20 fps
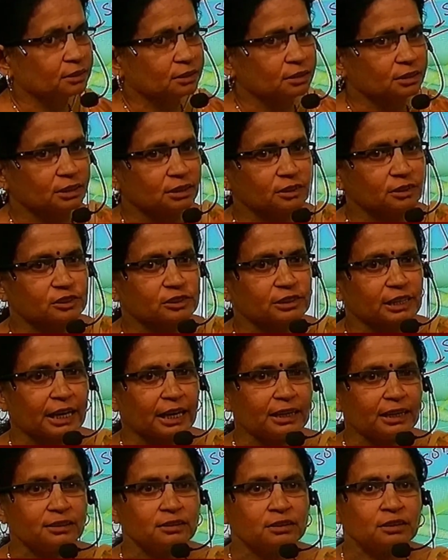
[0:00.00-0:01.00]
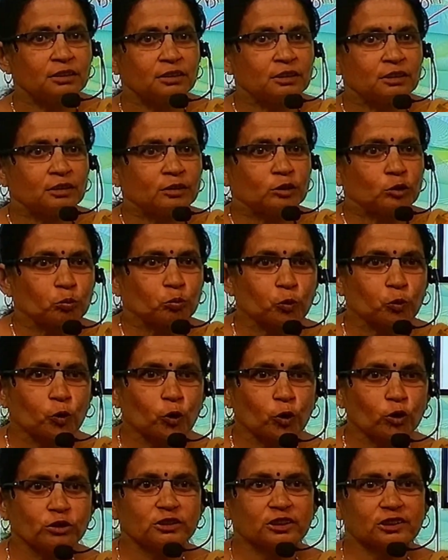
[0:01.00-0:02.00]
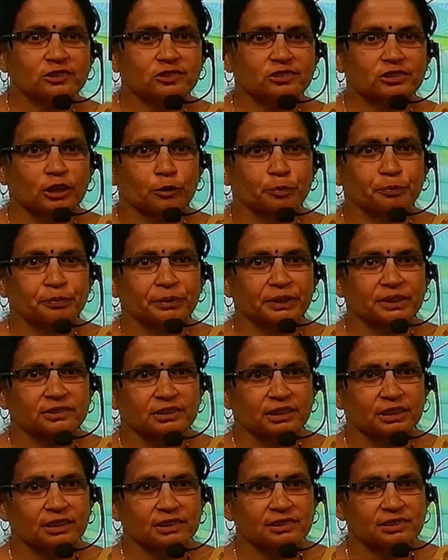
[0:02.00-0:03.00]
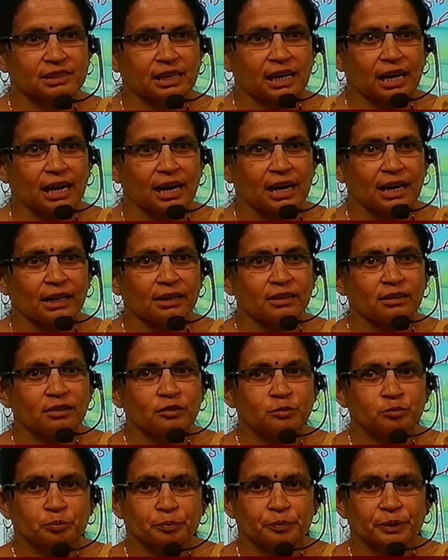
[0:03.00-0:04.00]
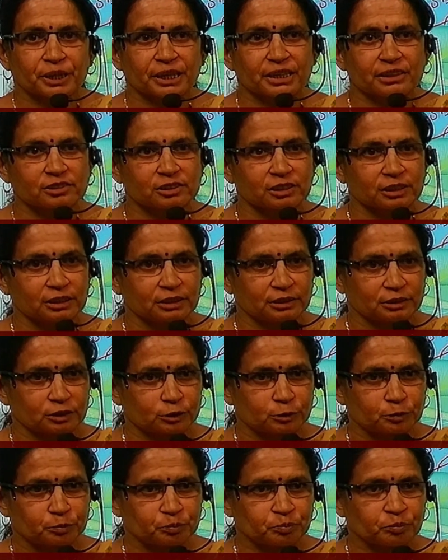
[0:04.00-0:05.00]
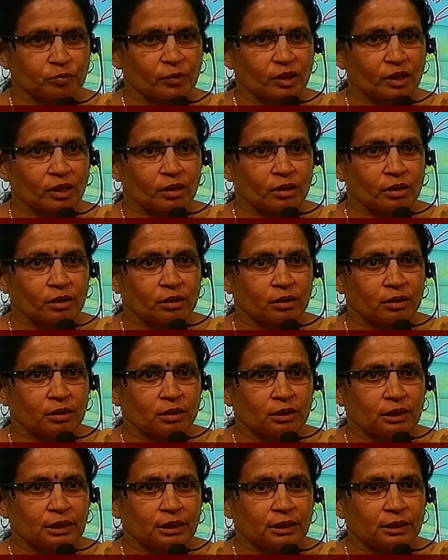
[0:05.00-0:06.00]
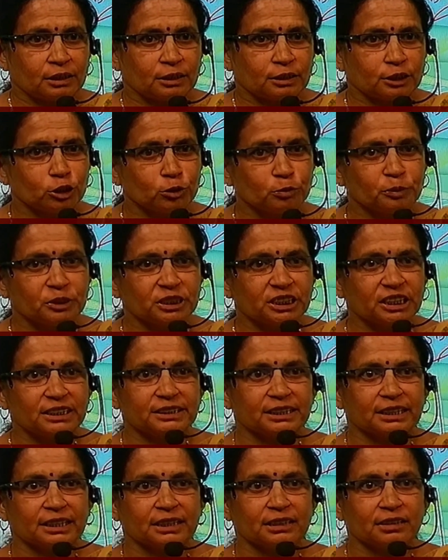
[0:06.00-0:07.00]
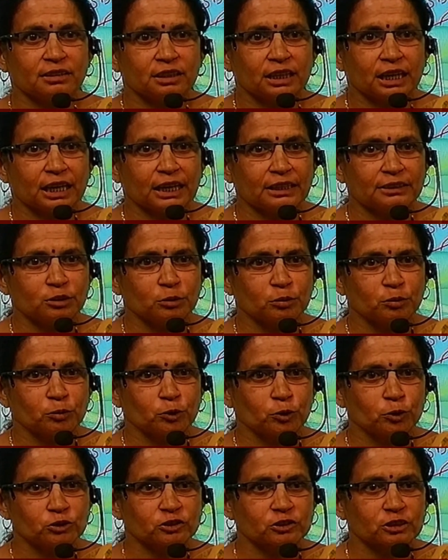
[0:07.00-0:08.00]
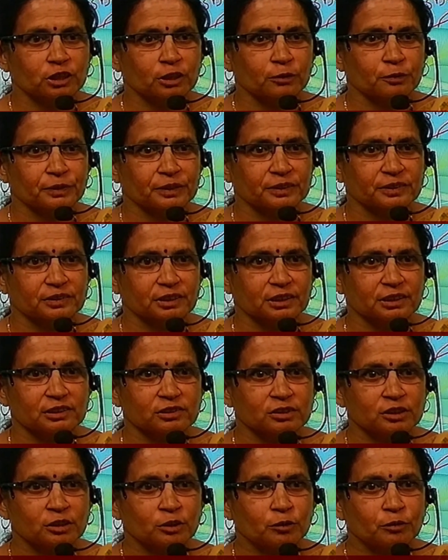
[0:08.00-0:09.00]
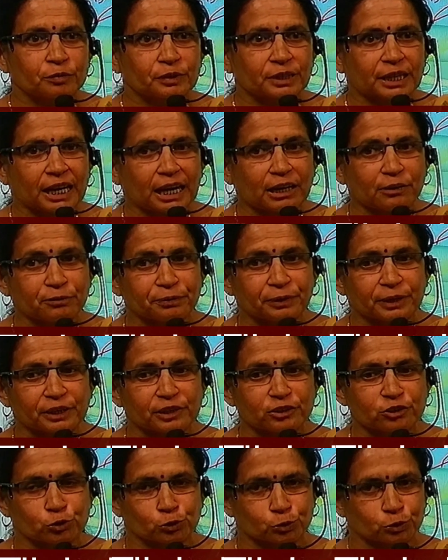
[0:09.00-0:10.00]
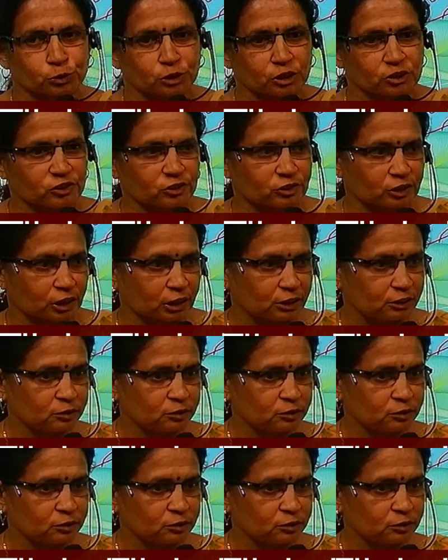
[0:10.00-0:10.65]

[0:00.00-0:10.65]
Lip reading: is that both the surfaces are present. Illuminated at the both surfaces can face to the sun.